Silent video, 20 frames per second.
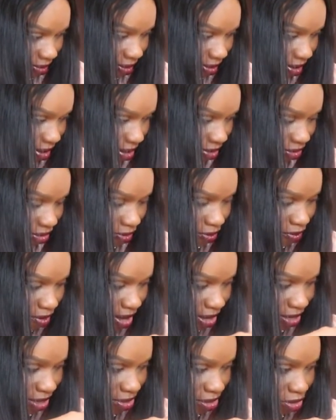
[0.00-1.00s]
Get you
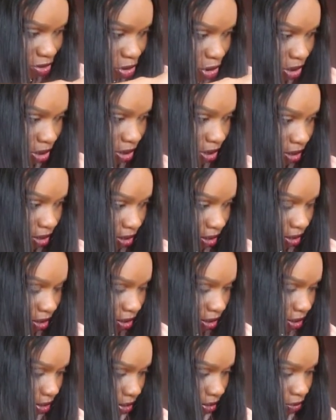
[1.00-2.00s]
ready to
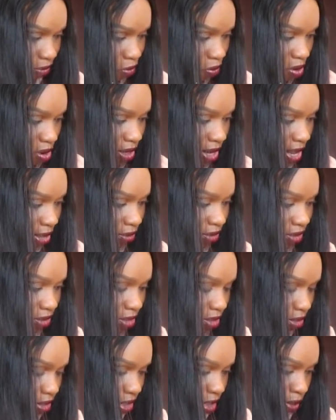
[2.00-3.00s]
roll out
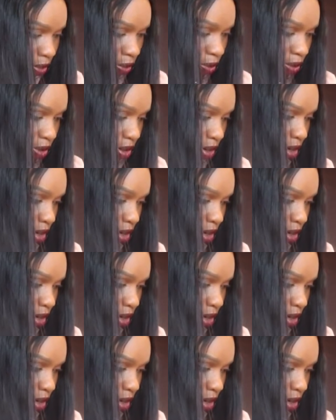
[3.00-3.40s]
the dough.